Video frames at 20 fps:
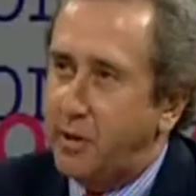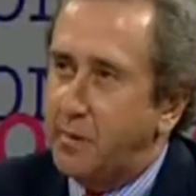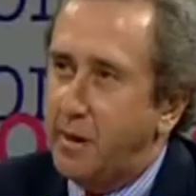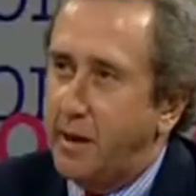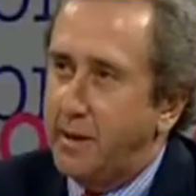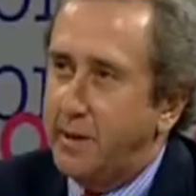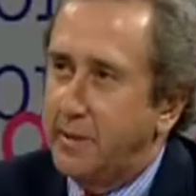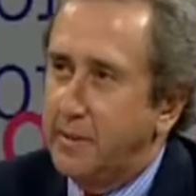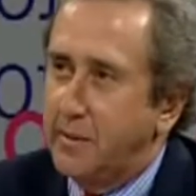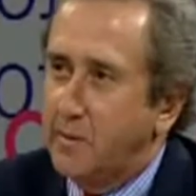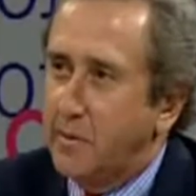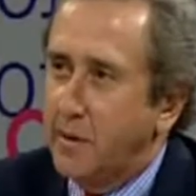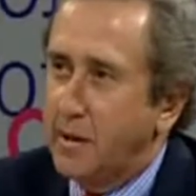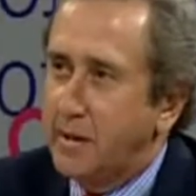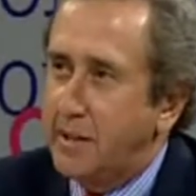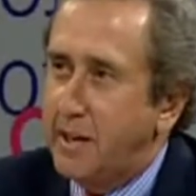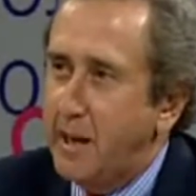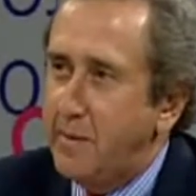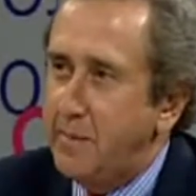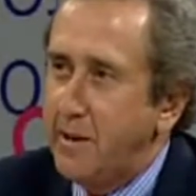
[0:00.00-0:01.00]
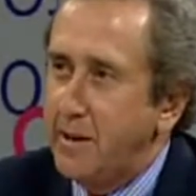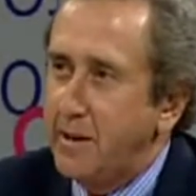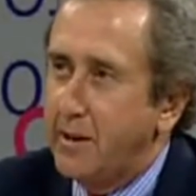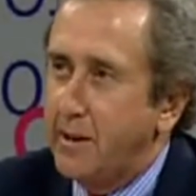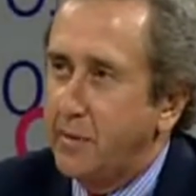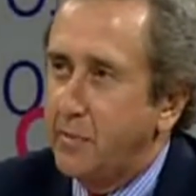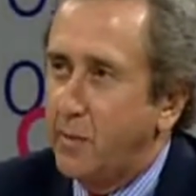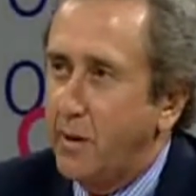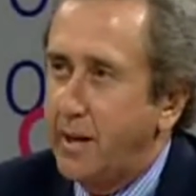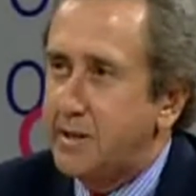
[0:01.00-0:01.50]
Cuba. We're taping
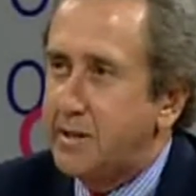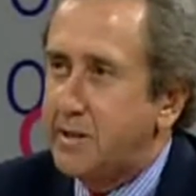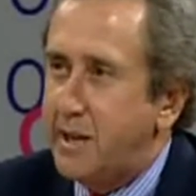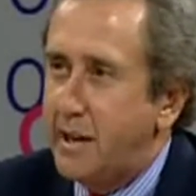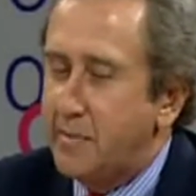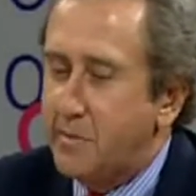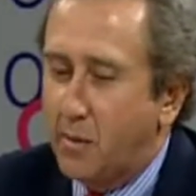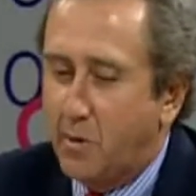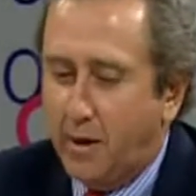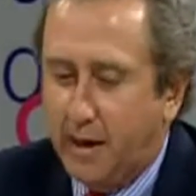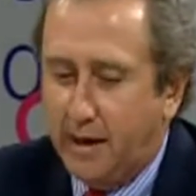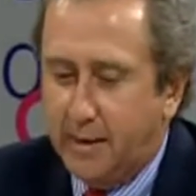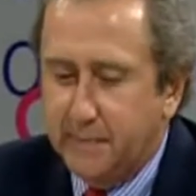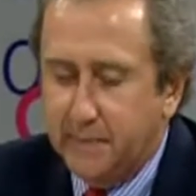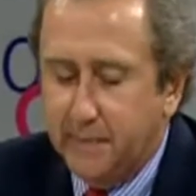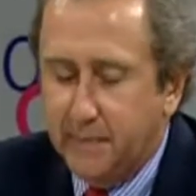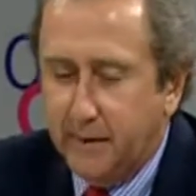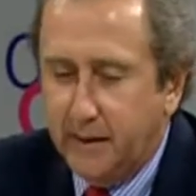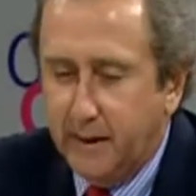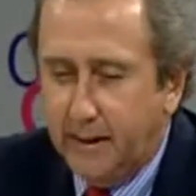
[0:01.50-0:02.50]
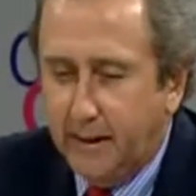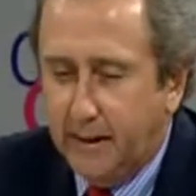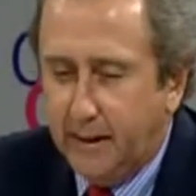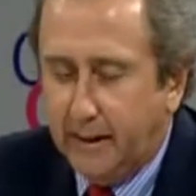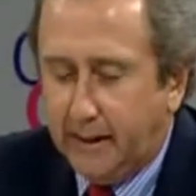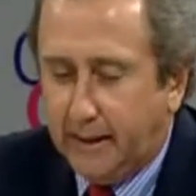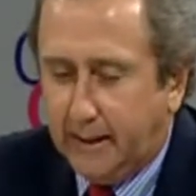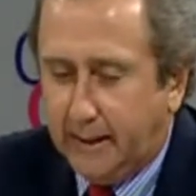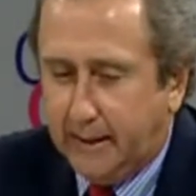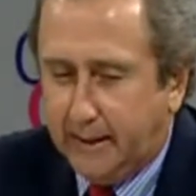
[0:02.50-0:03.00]
on Wednesday morning.
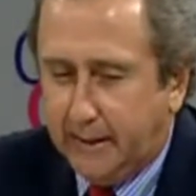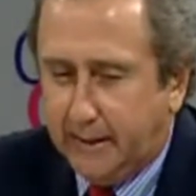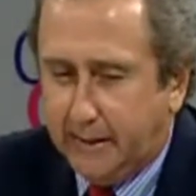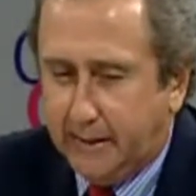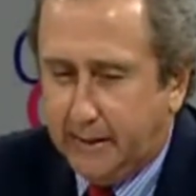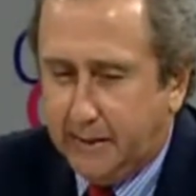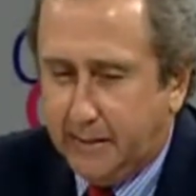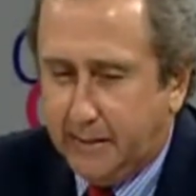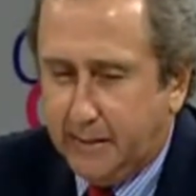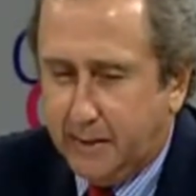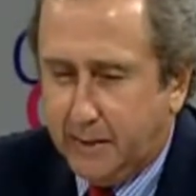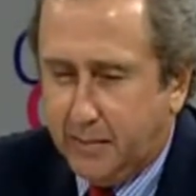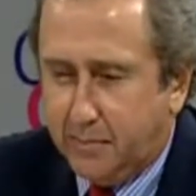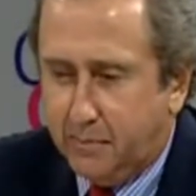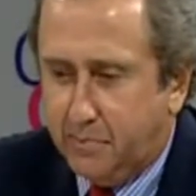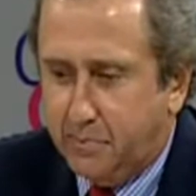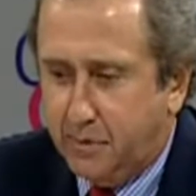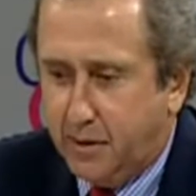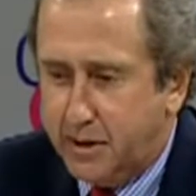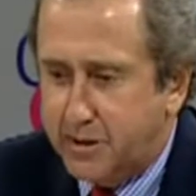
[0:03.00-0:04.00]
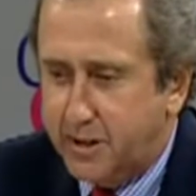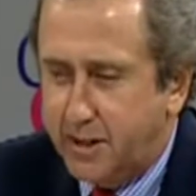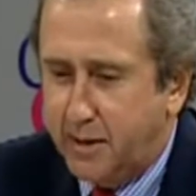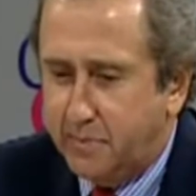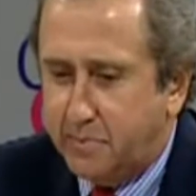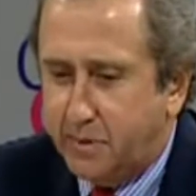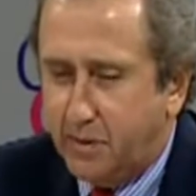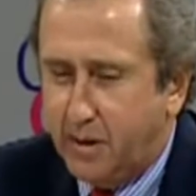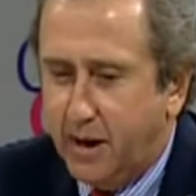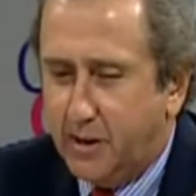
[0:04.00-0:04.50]

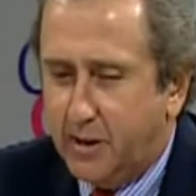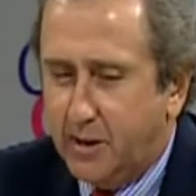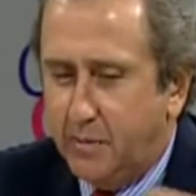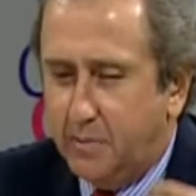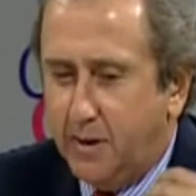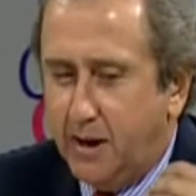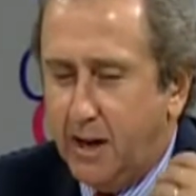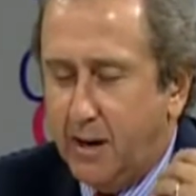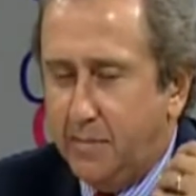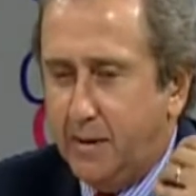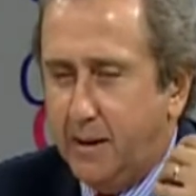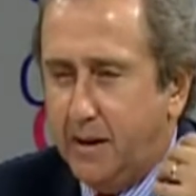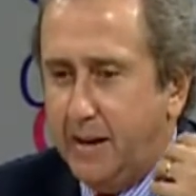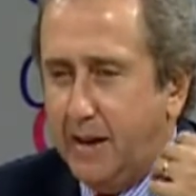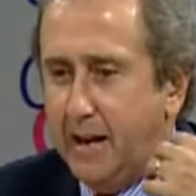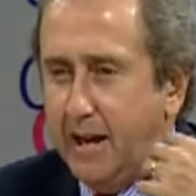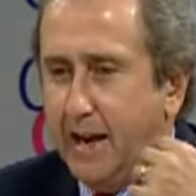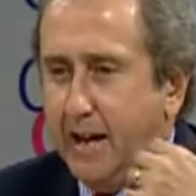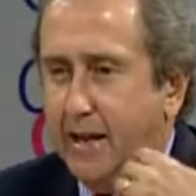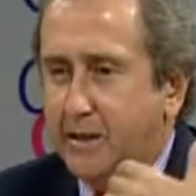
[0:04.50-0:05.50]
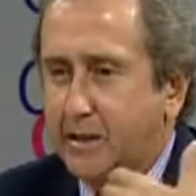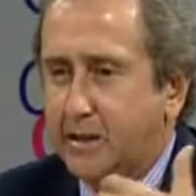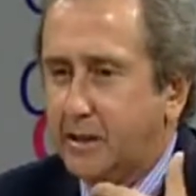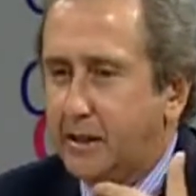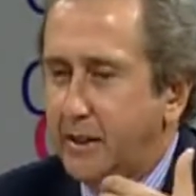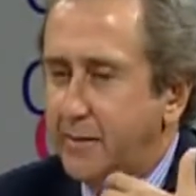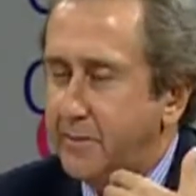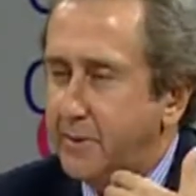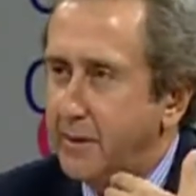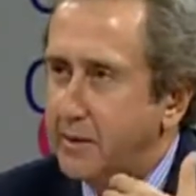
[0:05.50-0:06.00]
President Barack Obama has
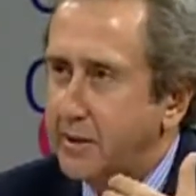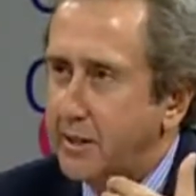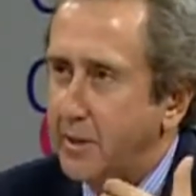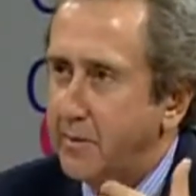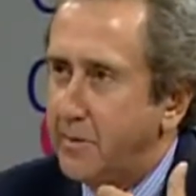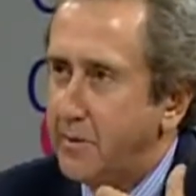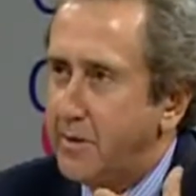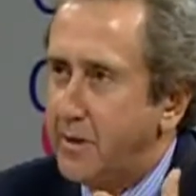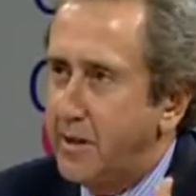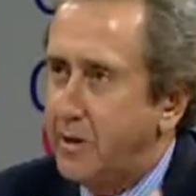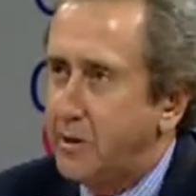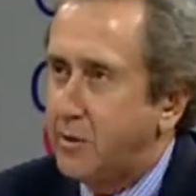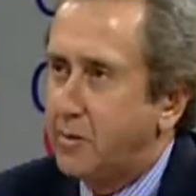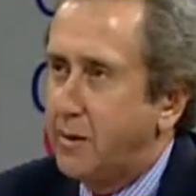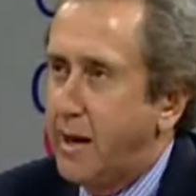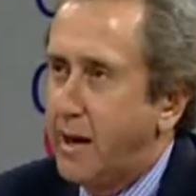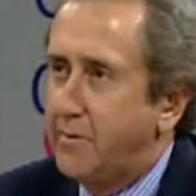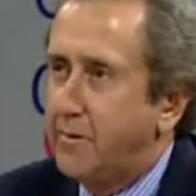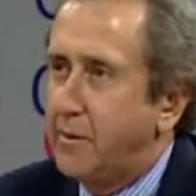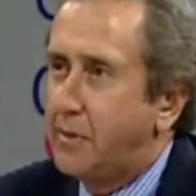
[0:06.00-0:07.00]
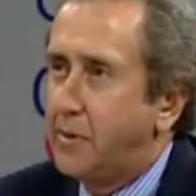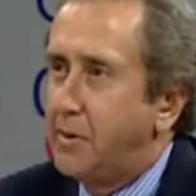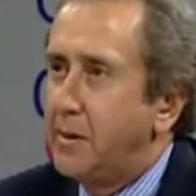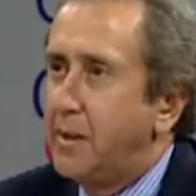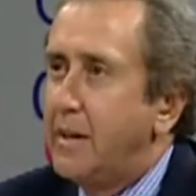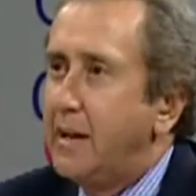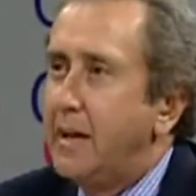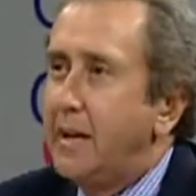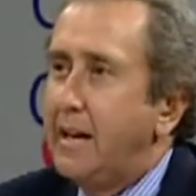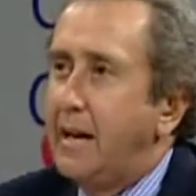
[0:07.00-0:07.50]
lifted some of the
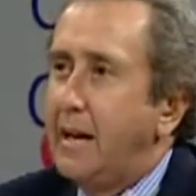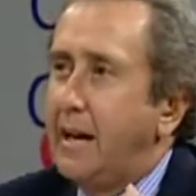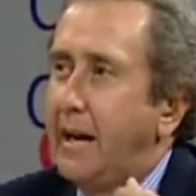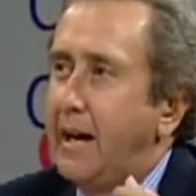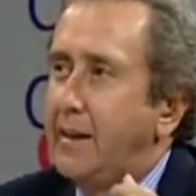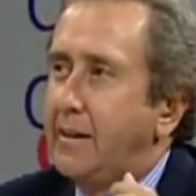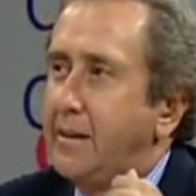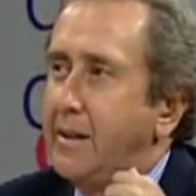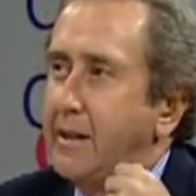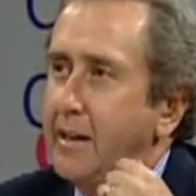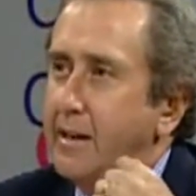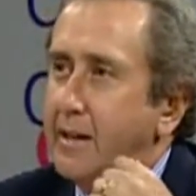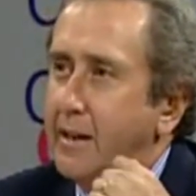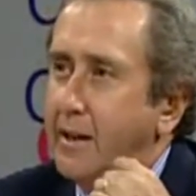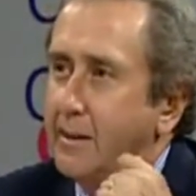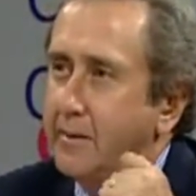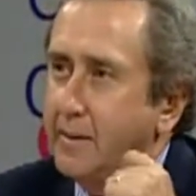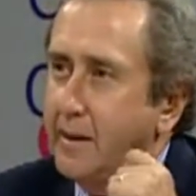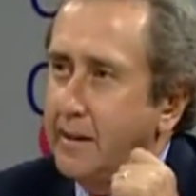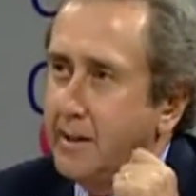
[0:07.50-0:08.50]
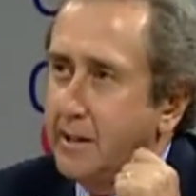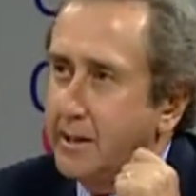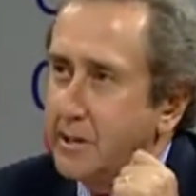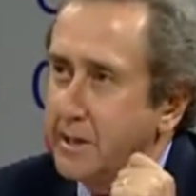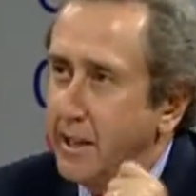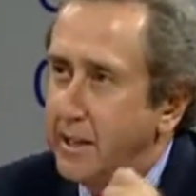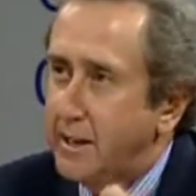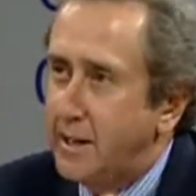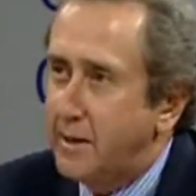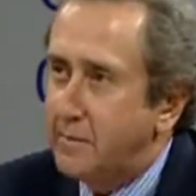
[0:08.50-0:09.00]
travel and the
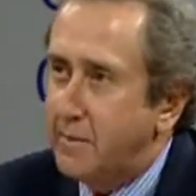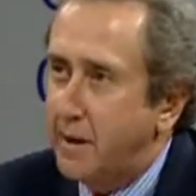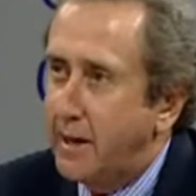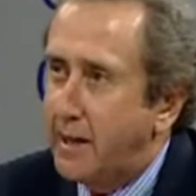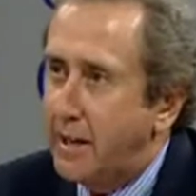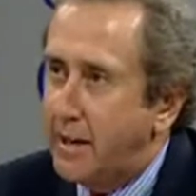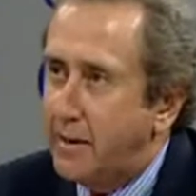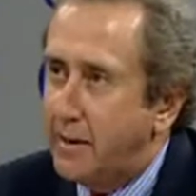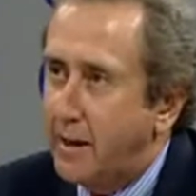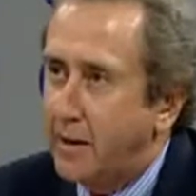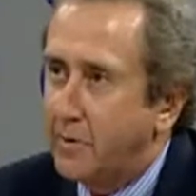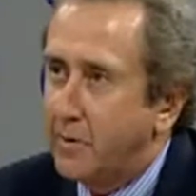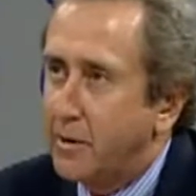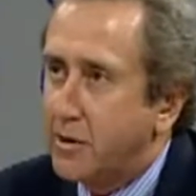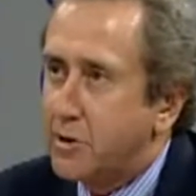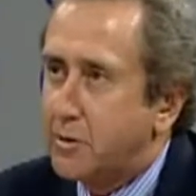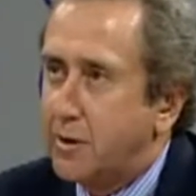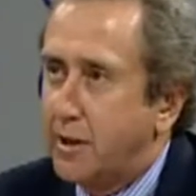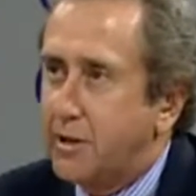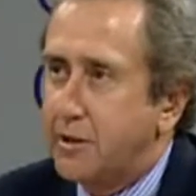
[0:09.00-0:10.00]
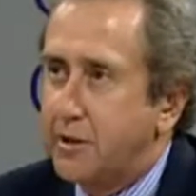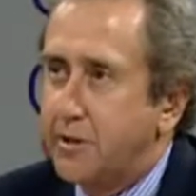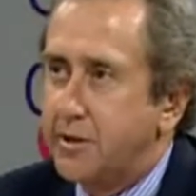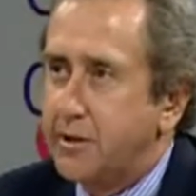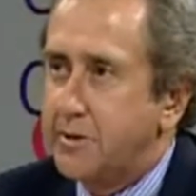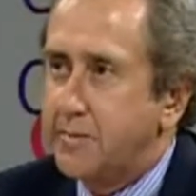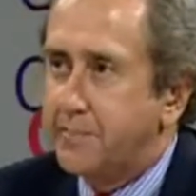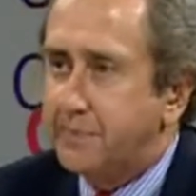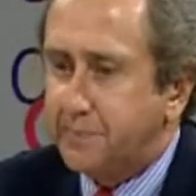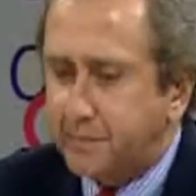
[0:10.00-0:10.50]
sending money
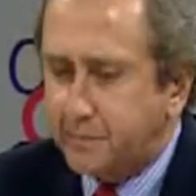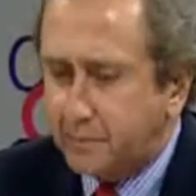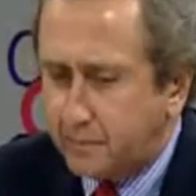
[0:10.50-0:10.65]
restrictions